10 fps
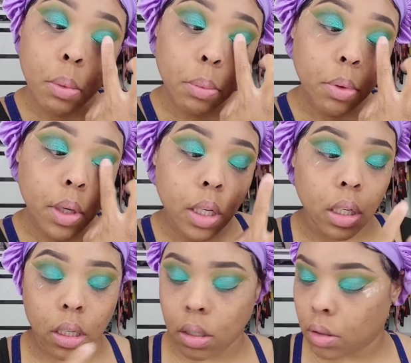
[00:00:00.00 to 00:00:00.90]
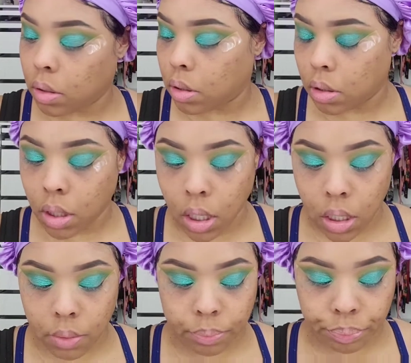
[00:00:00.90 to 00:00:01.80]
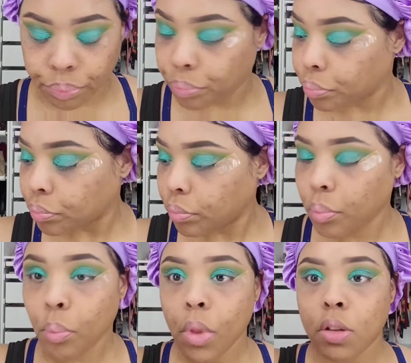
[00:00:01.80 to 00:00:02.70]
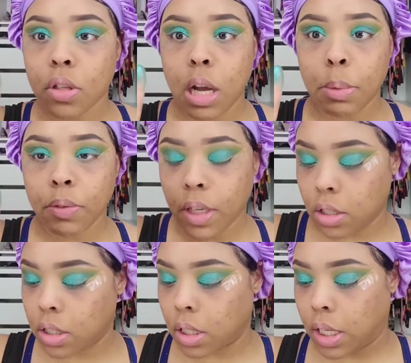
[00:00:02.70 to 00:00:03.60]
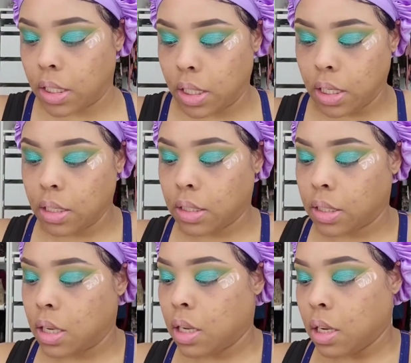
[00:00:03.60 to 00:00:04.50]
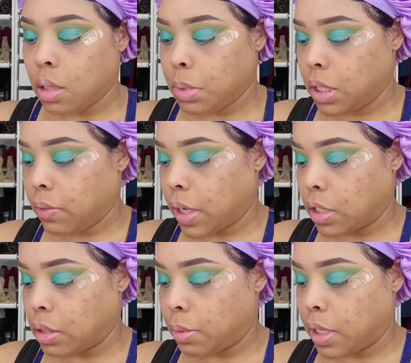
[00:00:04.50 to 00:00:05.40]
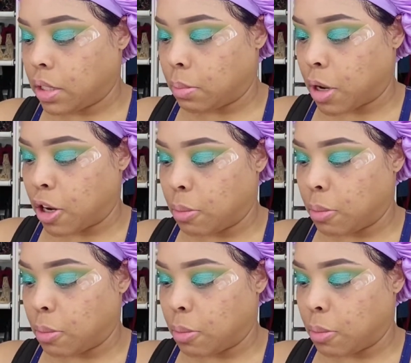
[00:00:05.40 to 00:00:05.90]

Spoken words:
pretty. Okay, so now my fingers look like this. Let me see if I can spray some Mario